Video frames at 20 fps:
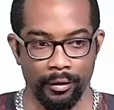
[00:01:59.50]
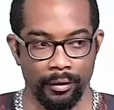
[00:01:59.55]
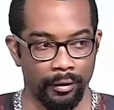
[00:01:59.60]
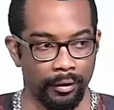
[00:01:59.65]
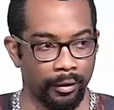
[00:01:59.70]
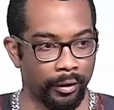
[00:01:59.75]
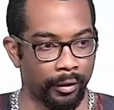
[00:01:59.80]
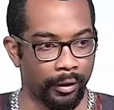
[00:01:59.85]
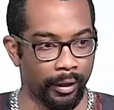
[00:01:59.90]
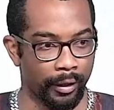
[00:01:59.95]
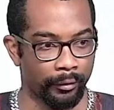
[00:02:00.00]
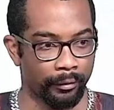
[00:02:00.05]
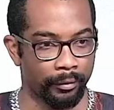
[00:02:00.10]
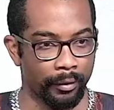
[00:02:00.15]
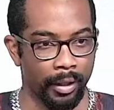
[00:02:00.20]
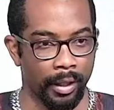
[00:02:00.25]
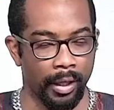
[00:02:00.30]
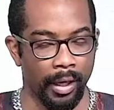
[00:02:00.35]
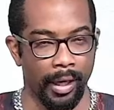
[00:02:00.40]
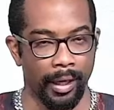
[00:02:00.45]
Yeah.
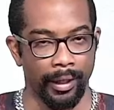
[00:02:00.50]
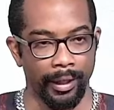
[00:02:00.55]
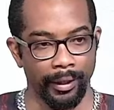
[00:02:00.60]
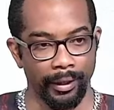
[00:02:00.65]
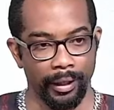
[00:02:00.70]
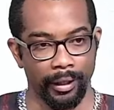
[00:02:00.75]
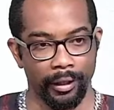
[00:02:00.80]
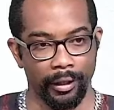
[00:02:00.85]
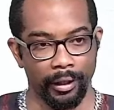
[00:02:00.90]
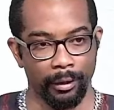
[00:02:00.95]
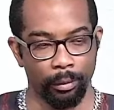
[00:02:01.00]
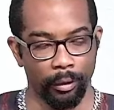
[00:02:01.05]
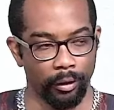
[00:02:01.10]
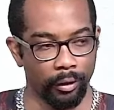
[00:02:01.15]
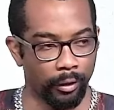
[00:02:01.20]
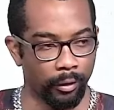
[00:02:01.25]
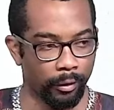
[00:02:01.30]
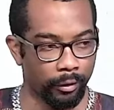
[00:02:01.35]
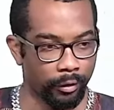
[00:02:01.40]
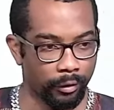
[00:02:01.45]
I like that clip a
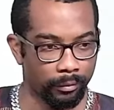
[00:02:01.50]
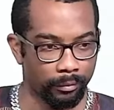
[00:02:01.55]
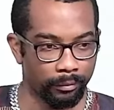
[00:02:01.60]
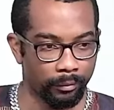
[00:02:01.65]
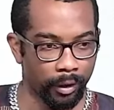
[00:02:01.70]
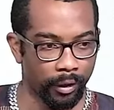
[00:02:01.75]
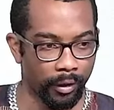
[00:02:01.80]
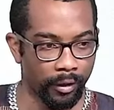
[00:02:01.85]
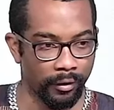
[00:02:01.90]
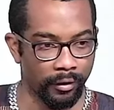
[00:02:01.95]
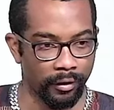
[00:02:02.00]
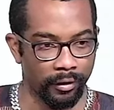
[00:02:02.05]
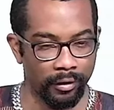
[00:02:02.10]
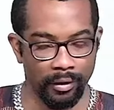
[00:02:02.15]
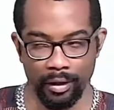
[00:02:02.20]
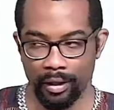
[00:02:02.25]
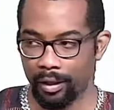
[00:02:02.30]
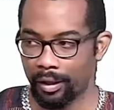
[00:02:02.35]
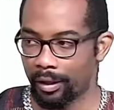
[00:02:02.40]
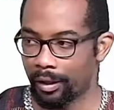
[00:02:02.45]
lot because
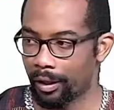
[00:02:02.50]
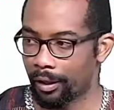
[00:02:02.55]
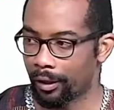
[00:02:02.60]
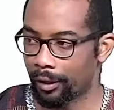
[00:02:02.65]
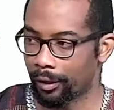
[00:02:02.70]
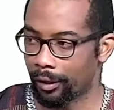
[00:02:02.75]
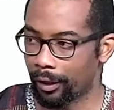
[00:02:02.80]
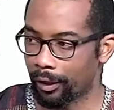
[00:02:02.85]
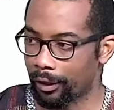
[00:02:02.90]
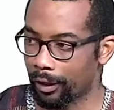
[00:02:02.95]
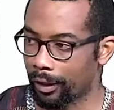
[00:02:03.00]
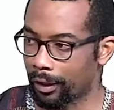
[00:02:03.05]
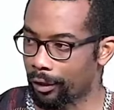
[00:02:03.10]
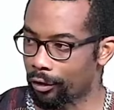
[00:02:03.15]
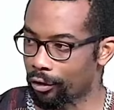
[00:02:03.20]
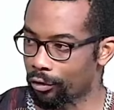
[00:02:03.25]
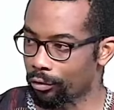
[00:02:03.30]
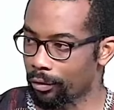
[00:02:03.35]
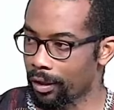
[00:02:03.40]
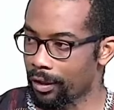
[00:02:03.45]
it
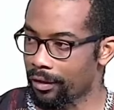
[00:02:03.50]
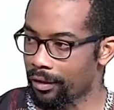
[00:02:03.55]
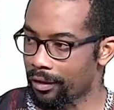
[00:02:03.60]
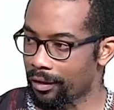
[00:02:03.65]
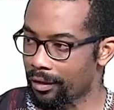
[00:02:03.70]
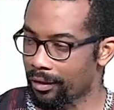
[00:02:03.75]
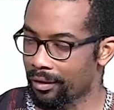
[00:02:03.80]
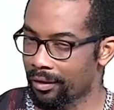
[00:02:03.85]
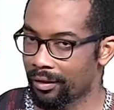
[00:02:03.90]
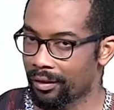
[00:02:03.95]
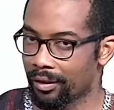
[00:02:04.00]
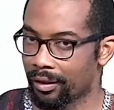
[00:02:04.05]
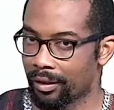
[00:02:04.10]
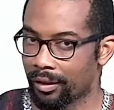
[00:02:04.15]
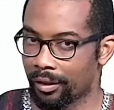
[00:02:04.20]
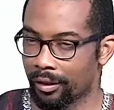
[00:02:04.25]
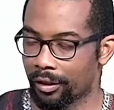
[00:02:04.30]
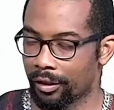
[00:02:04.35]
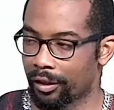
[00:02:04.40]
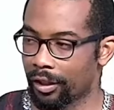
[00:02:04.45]
illustrates the
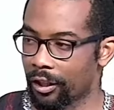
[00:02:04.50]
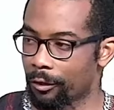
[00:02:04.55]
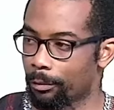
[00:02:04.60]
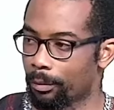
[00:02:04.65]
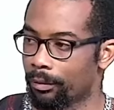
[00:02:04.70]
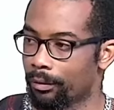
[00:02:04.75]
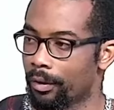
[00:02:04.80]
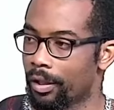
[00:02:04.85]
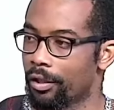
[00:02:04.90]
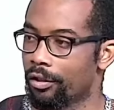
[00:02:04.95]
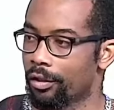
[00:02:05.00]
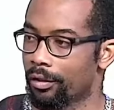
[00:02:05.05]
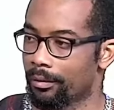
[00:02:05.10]
desperation.